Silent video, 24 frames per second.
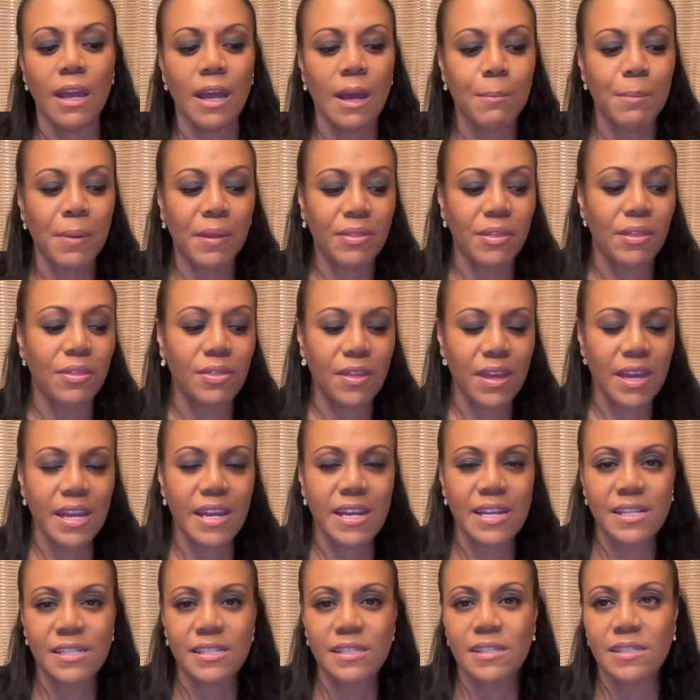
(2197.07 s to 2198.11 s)
But the thing
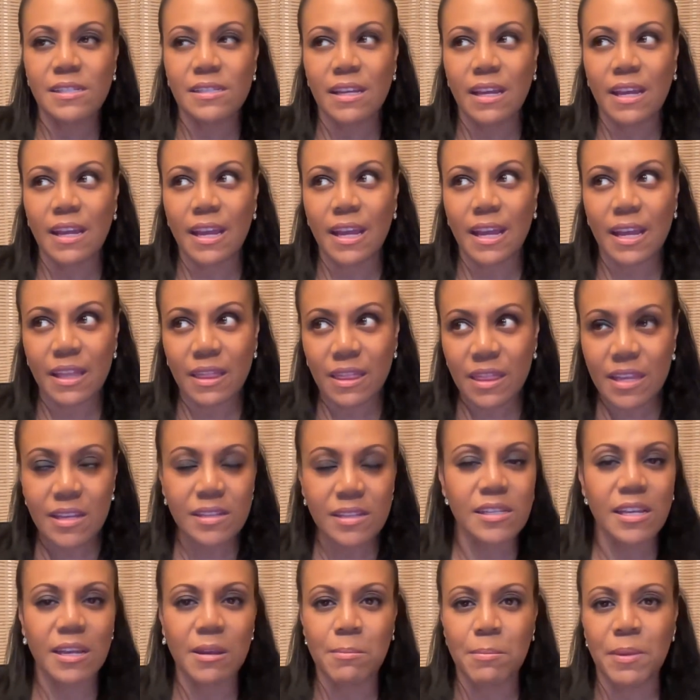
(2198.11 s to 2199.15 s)
is, this
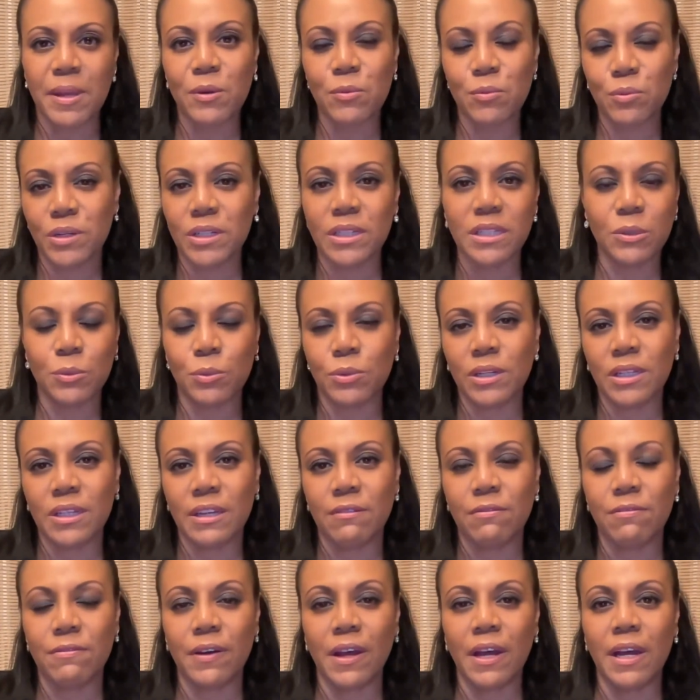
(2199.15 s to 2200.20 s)
can be really, really
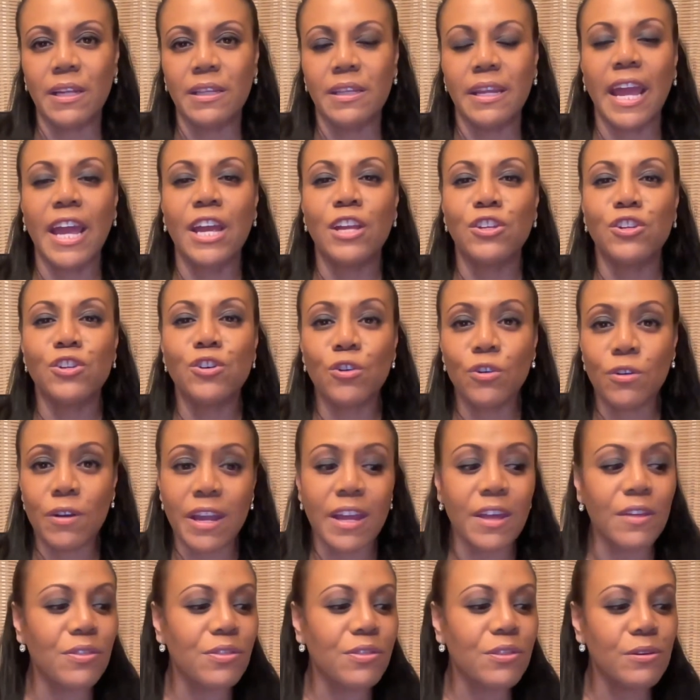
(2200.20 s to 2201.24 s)
fun, and your
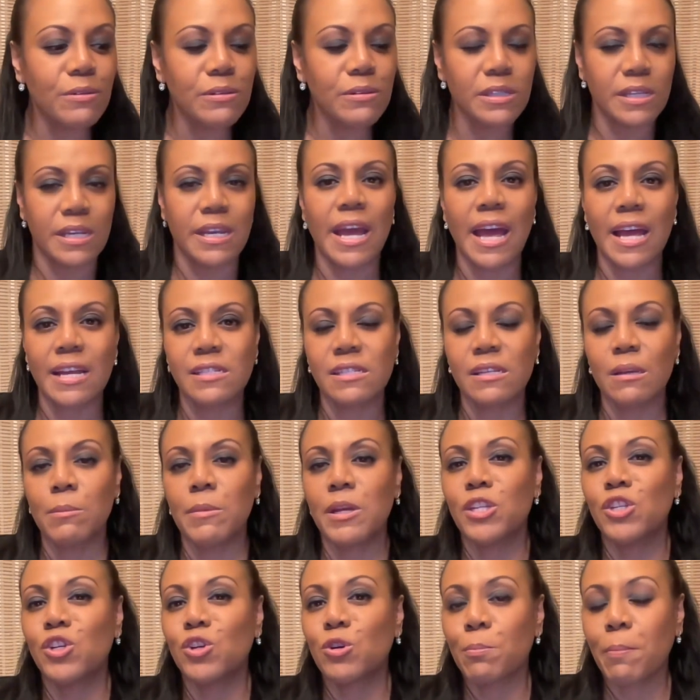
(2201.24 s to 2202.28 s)
enthusiasm
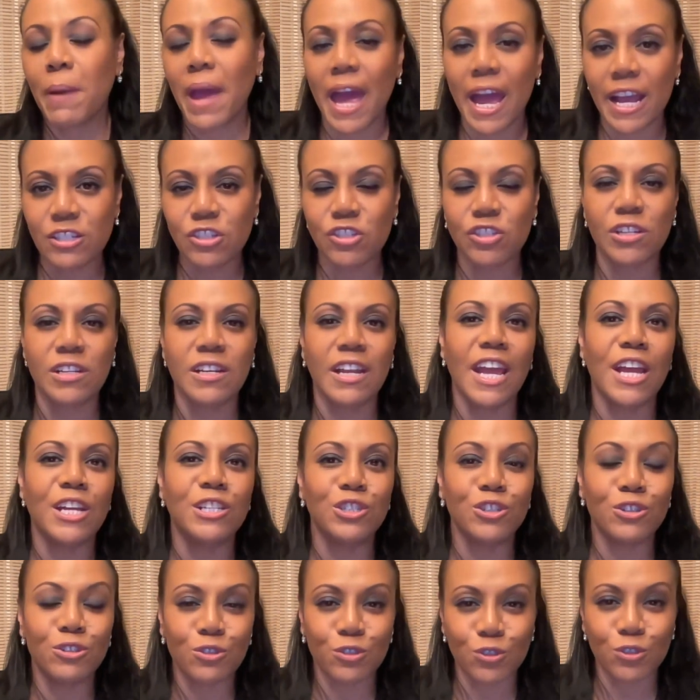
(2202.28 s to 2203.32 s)
and your passion and
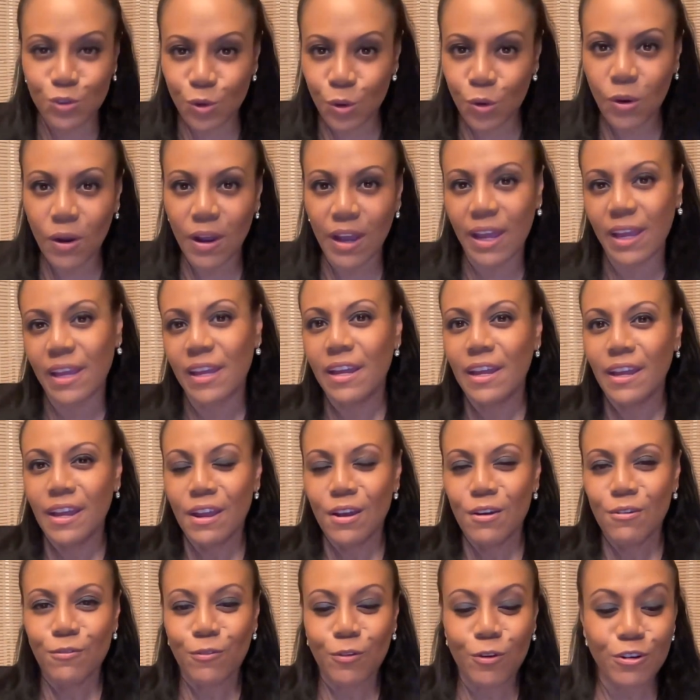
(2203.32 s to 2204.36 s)
your joy
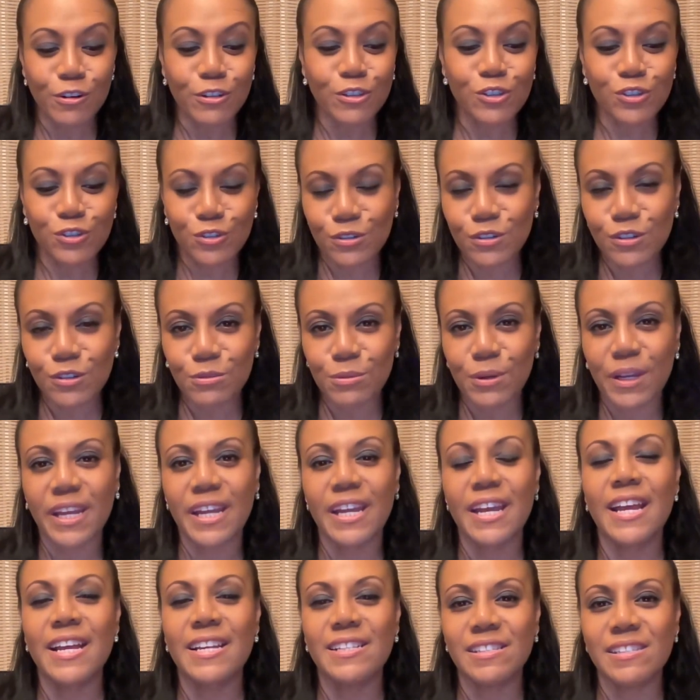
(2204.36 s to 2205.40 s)
for jewelry
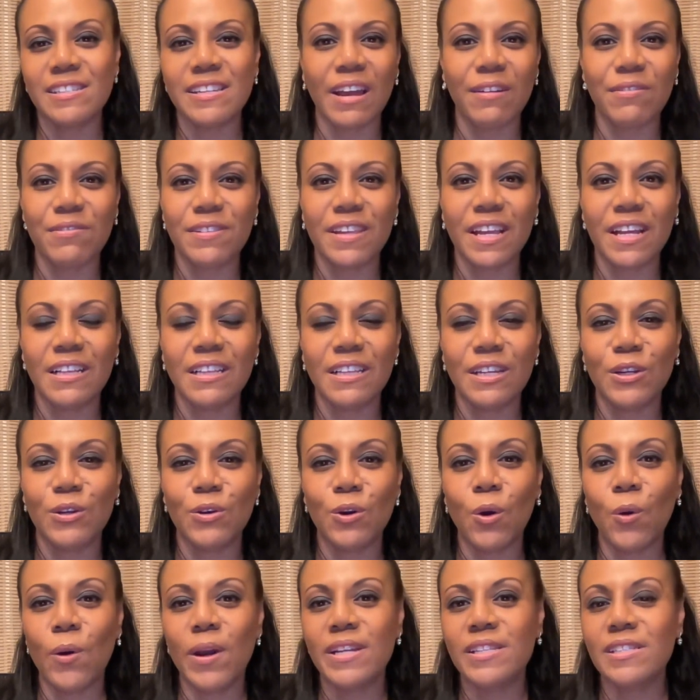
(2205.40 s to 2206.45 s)
is definitely
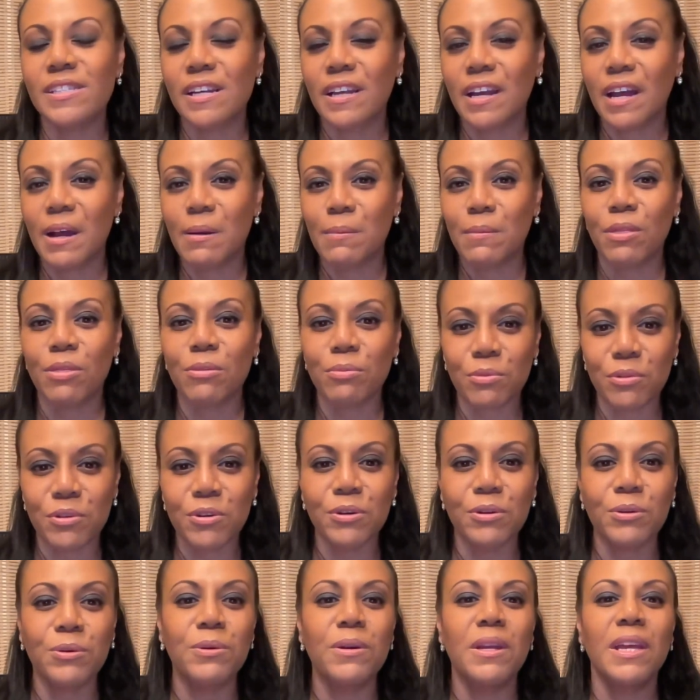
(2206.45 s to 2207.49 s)
going to come
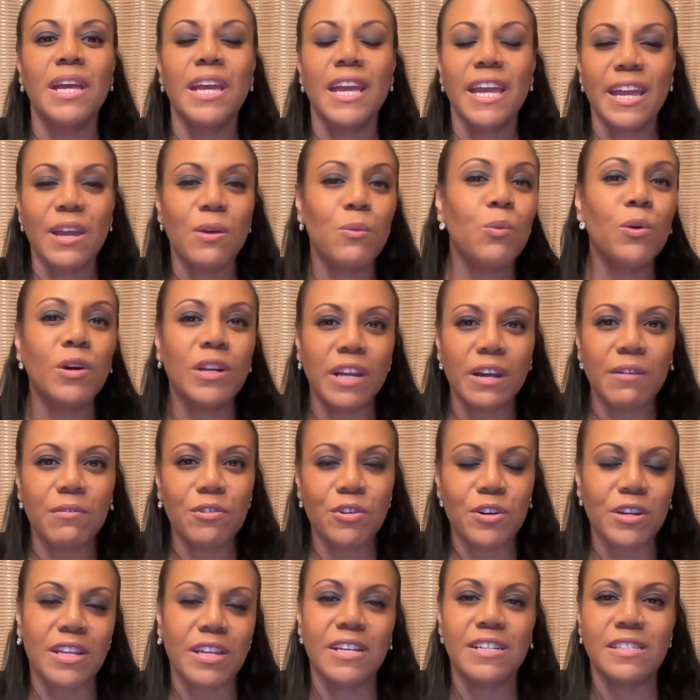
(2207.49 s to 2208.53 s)
through in whatever
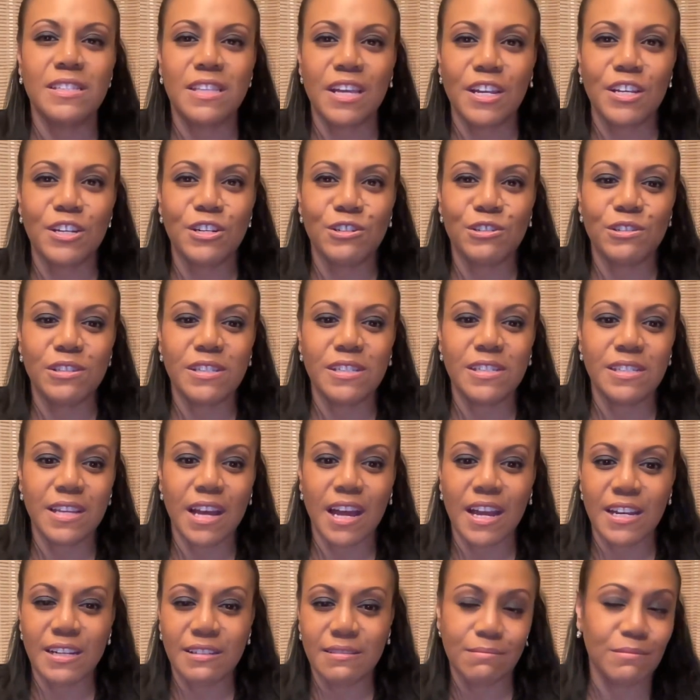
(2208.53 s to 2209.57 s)
it is that you're
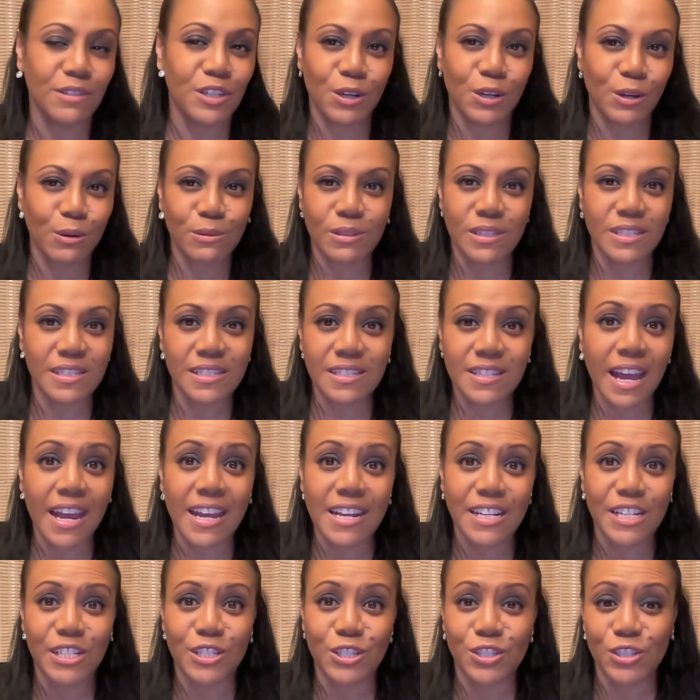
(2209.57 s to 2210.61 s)

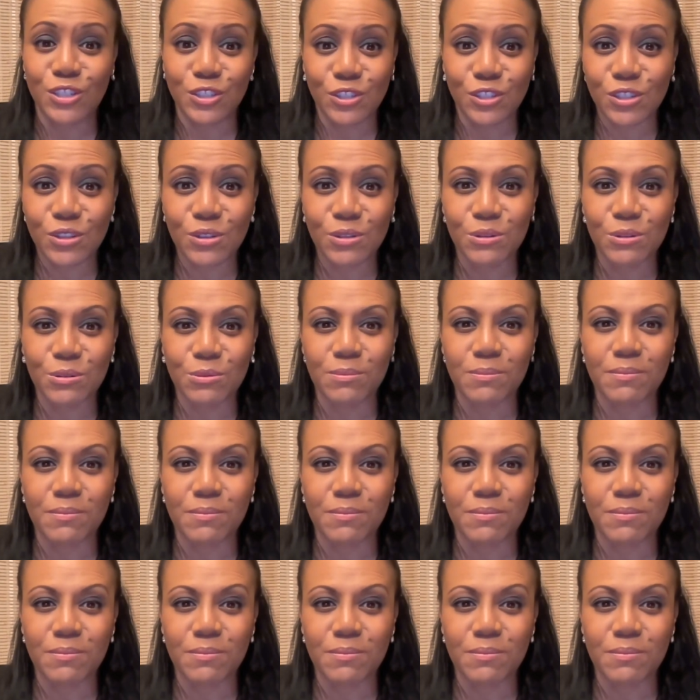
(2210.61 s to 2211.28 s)
deciding to do.